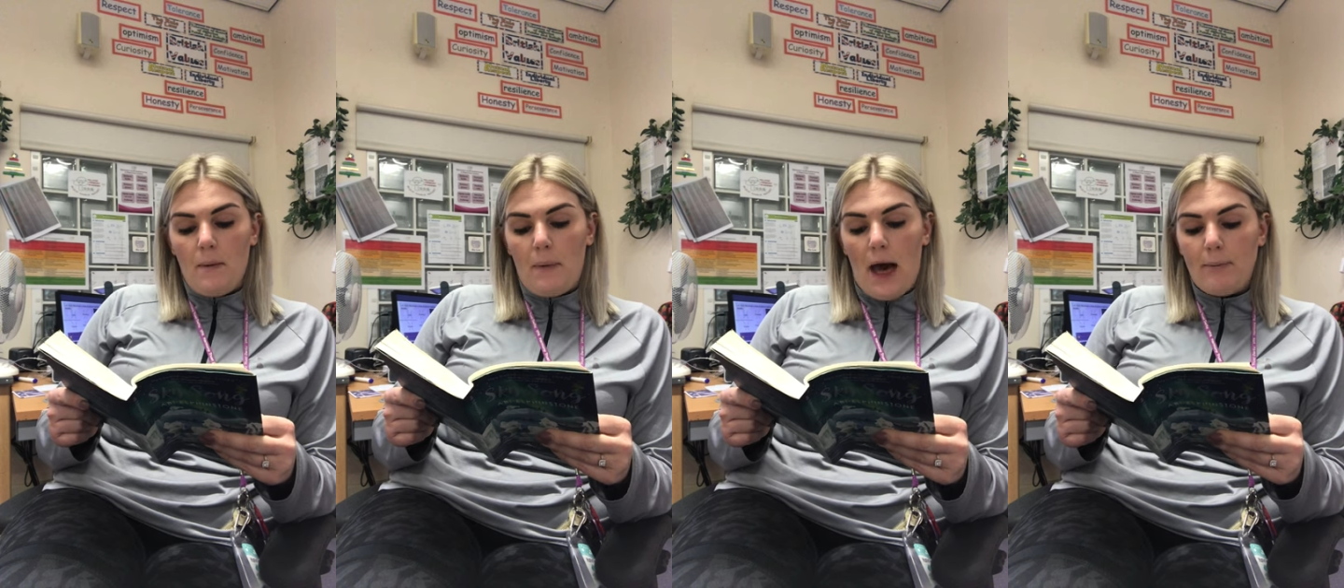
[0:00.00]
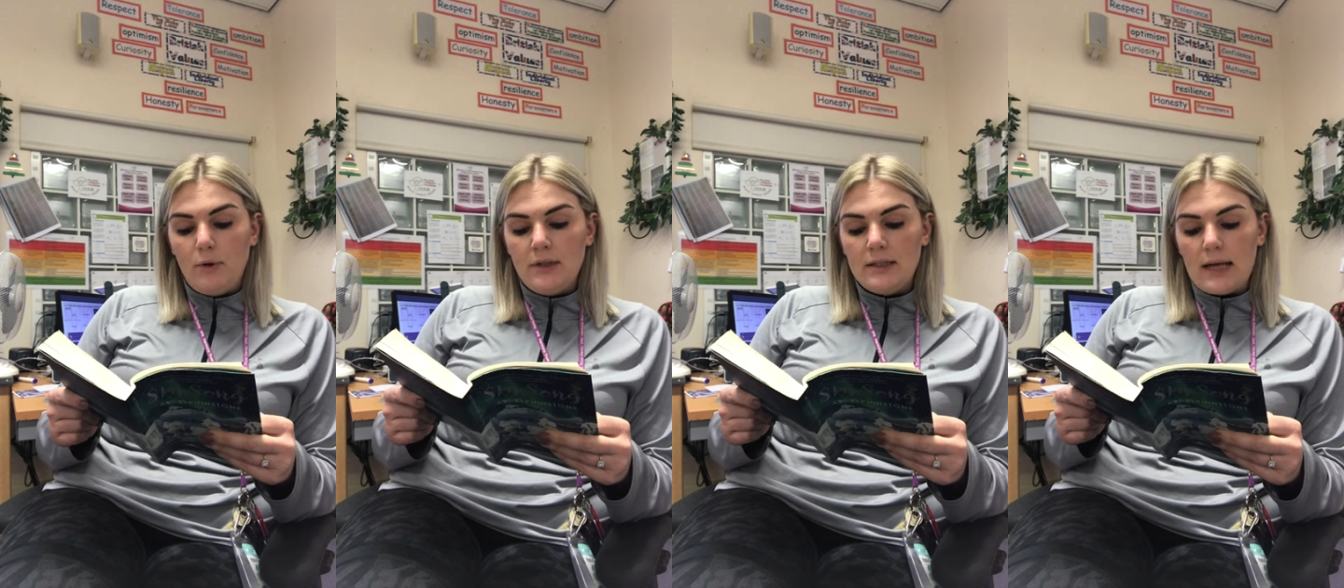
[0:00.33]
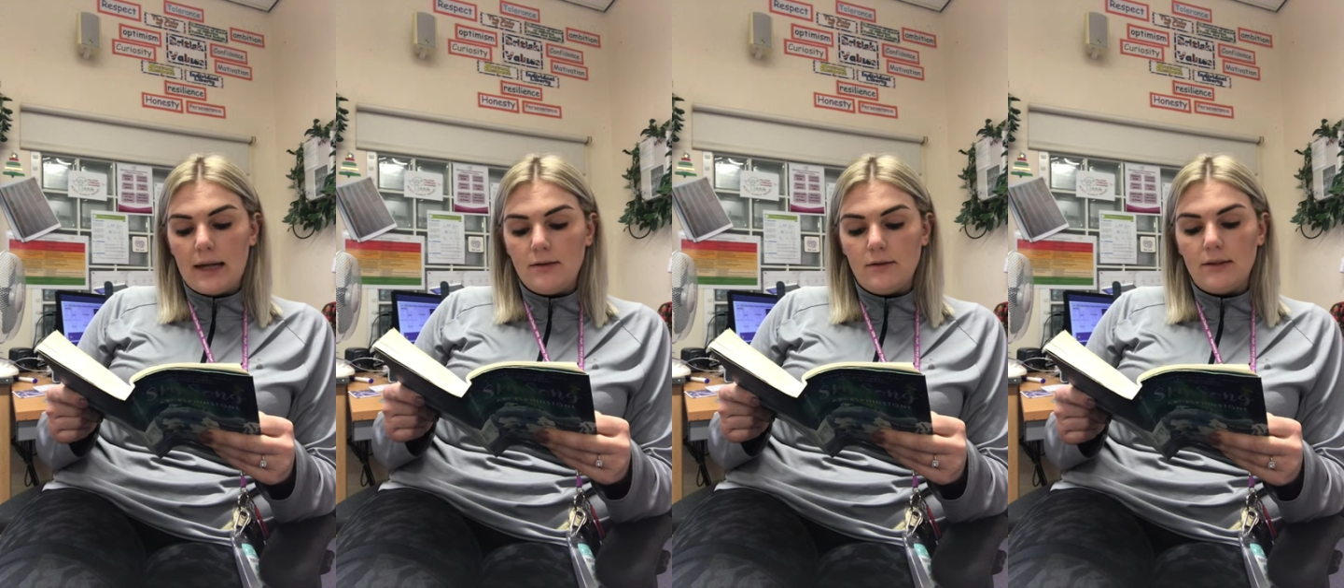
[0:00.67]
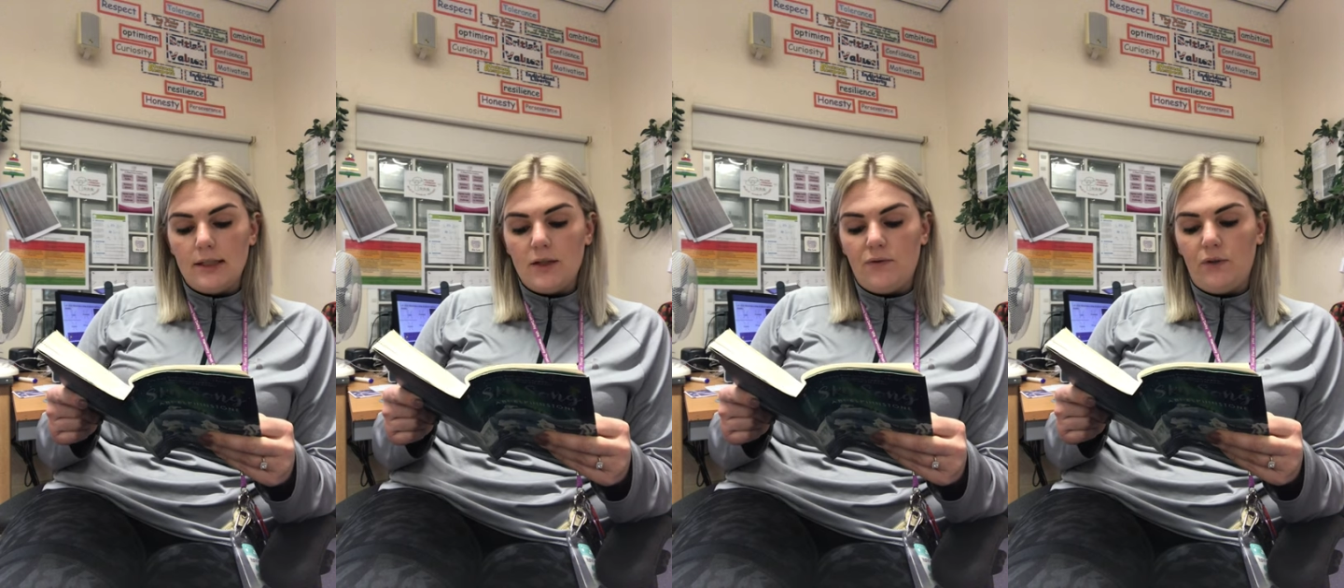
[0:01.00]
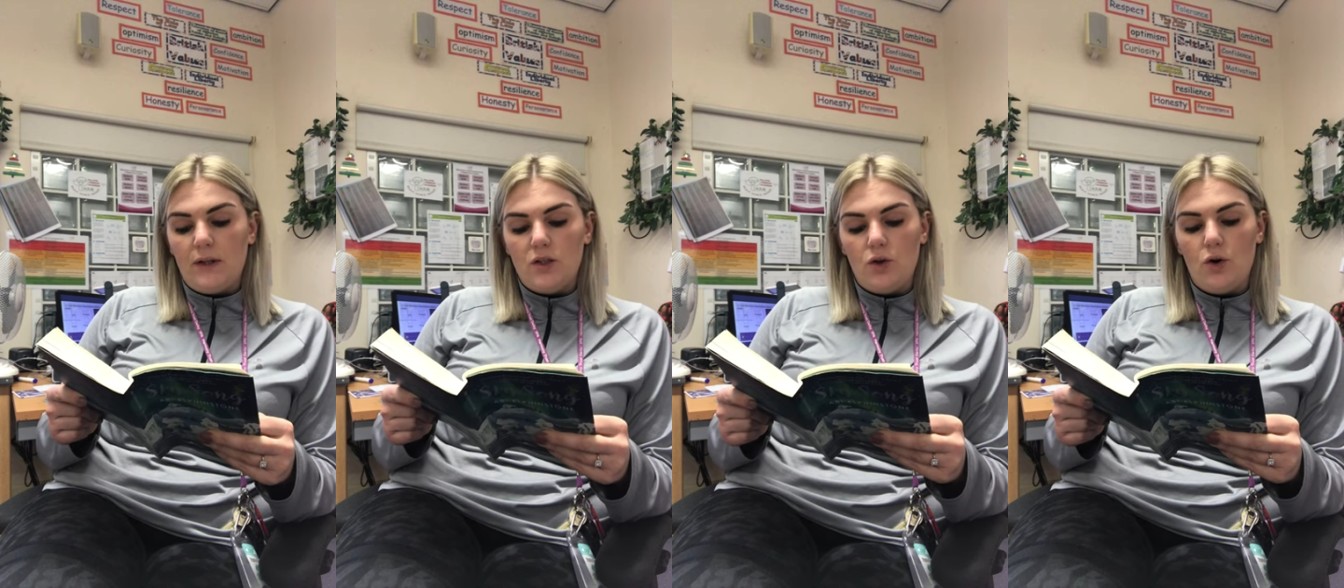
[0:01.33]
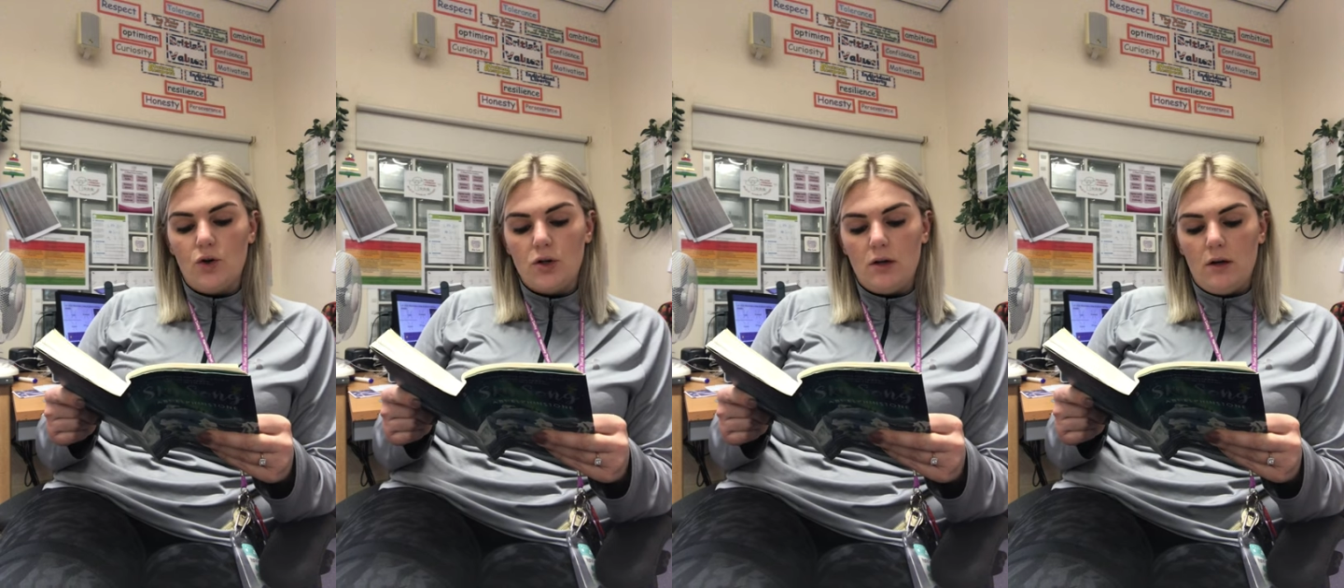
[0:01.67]
Pebble settled into Flint's
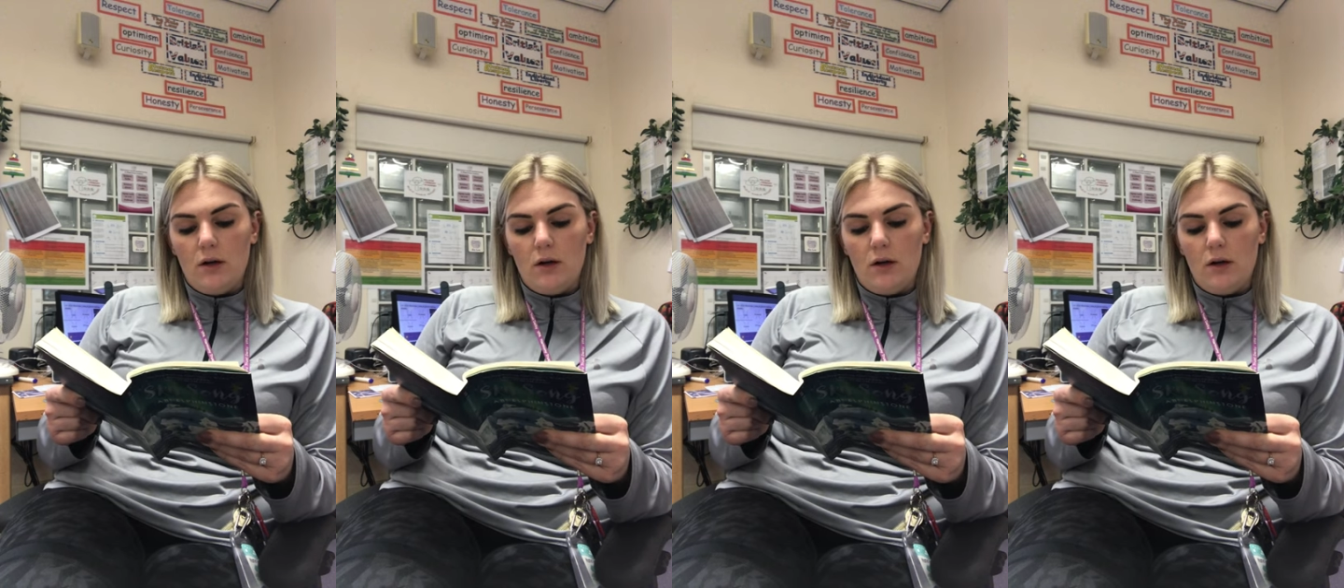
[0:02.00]
hood.